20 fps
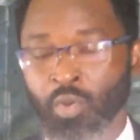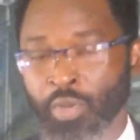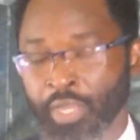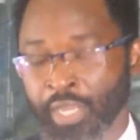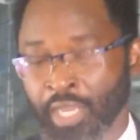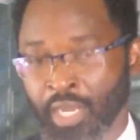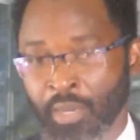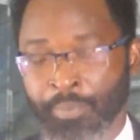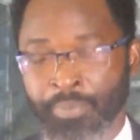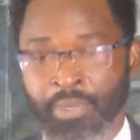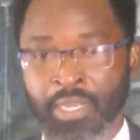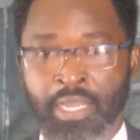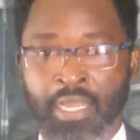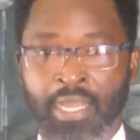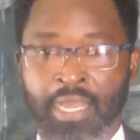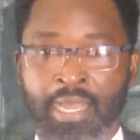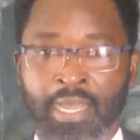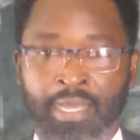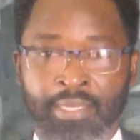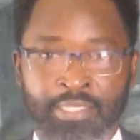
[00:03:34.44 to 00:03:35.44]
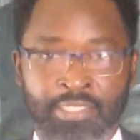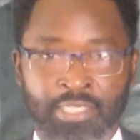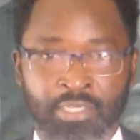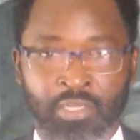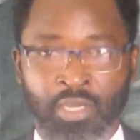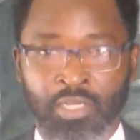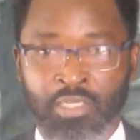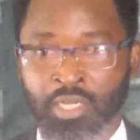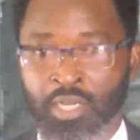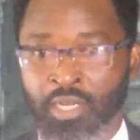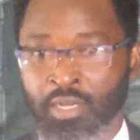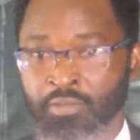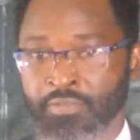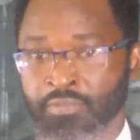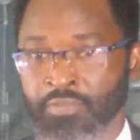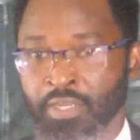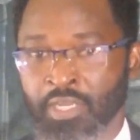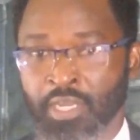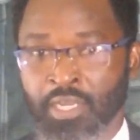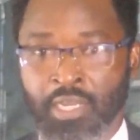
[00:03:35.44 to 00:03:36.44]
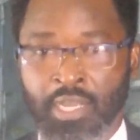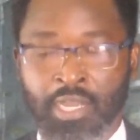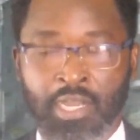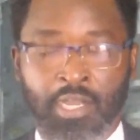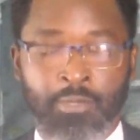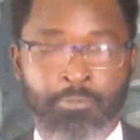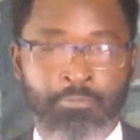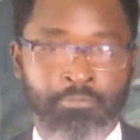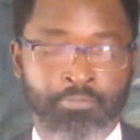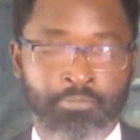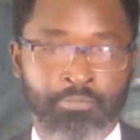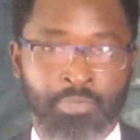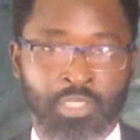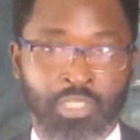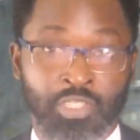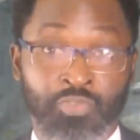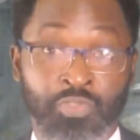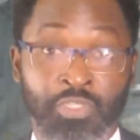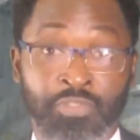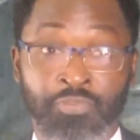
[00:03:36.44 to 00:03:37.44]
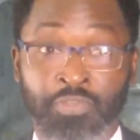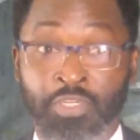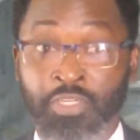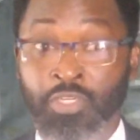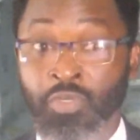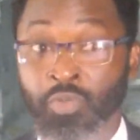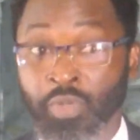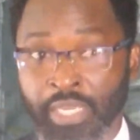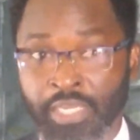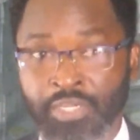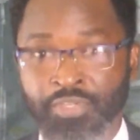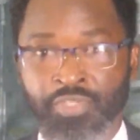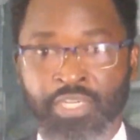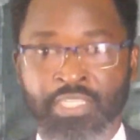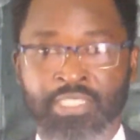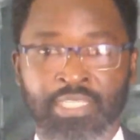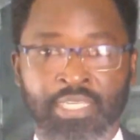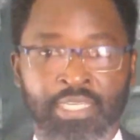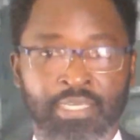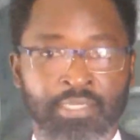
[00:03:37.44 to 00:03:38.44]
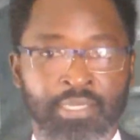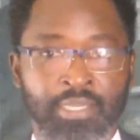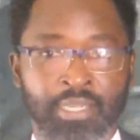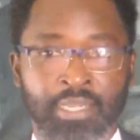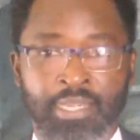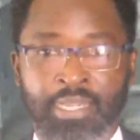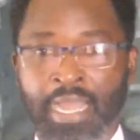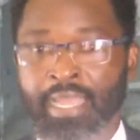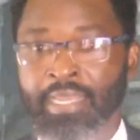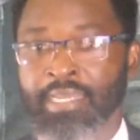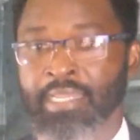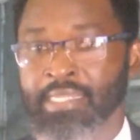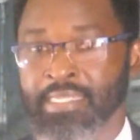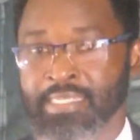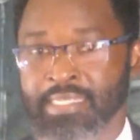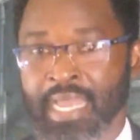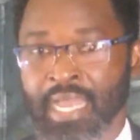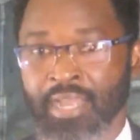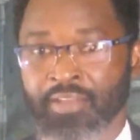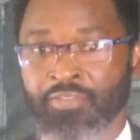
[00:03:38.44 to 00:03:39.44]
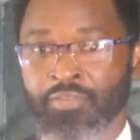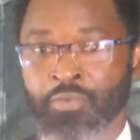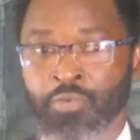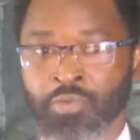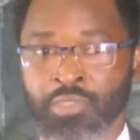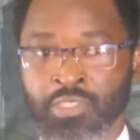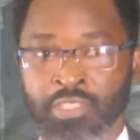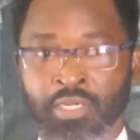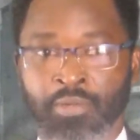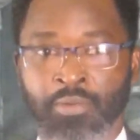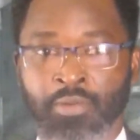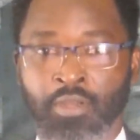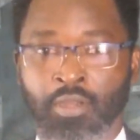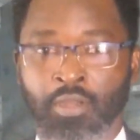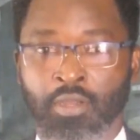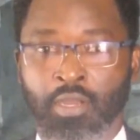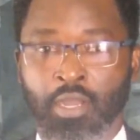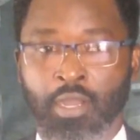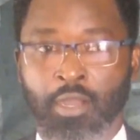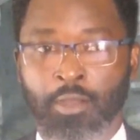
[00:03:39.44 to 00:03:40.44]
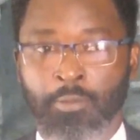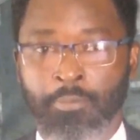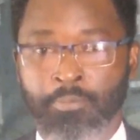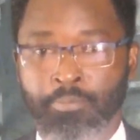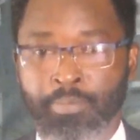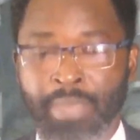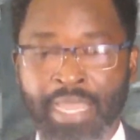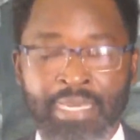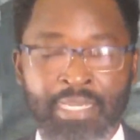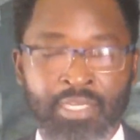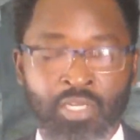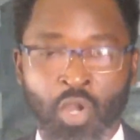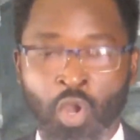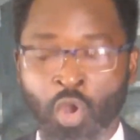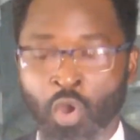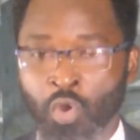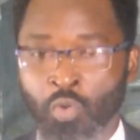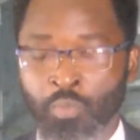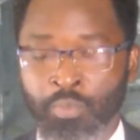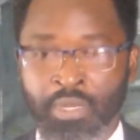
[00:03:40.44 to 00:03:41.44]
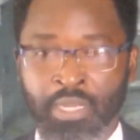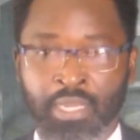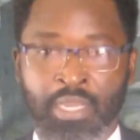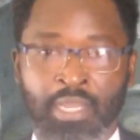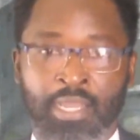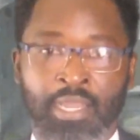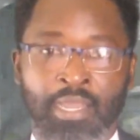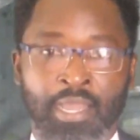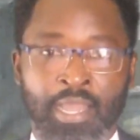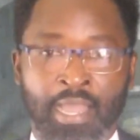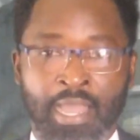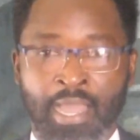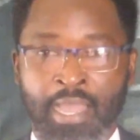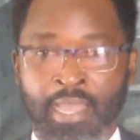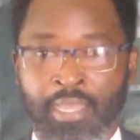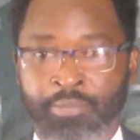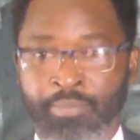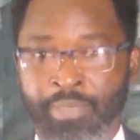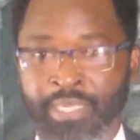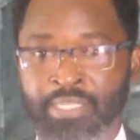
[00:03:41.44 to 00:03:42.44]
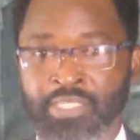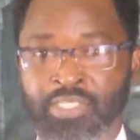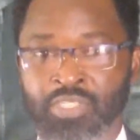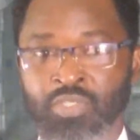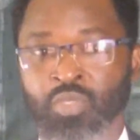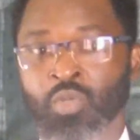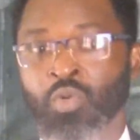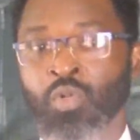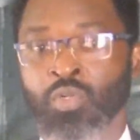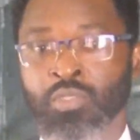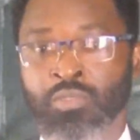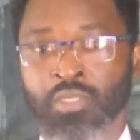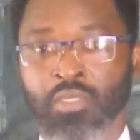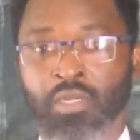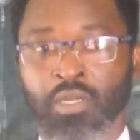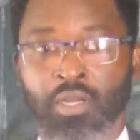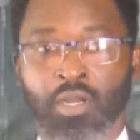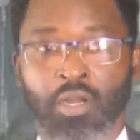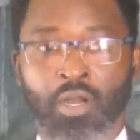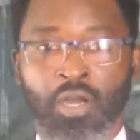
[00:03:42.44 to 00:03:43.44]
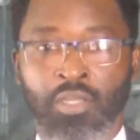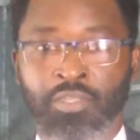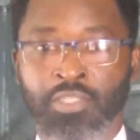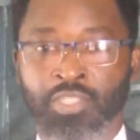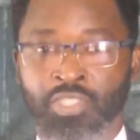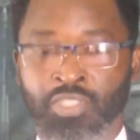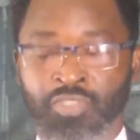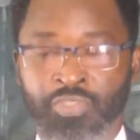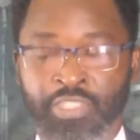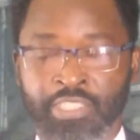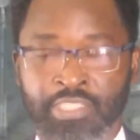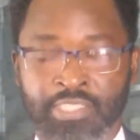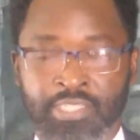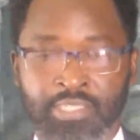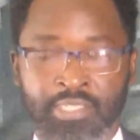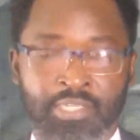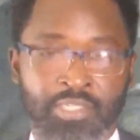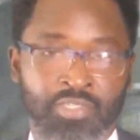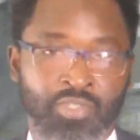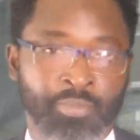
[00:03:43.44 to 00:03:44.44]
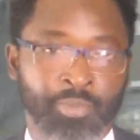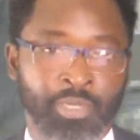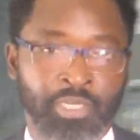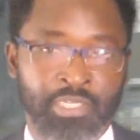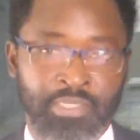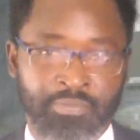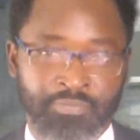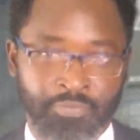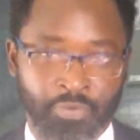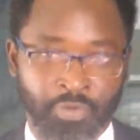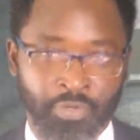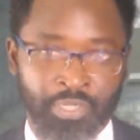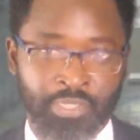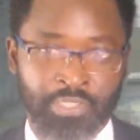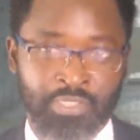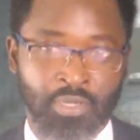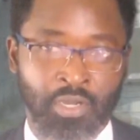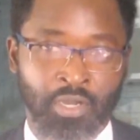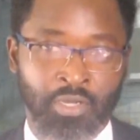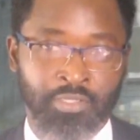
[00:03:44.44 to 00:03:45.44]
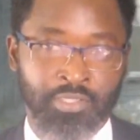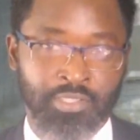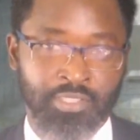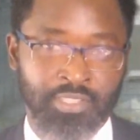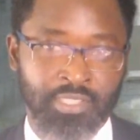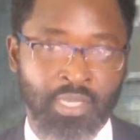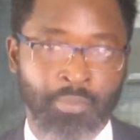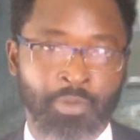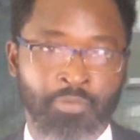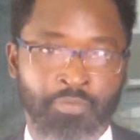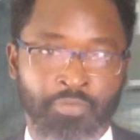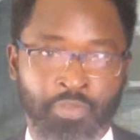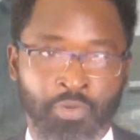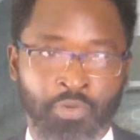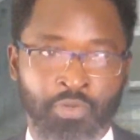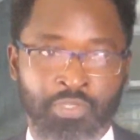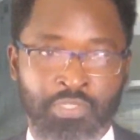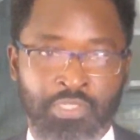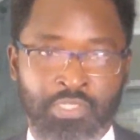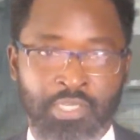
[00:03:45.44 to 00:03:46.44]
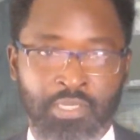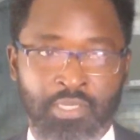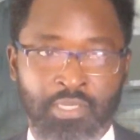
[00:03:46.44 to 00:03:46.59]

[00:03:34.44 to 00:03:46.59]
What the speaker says: up, and there's a lot of street food, new interest in Guyanese snack foods that are made at home and being sold on the streets. So I'm going to focus on some of those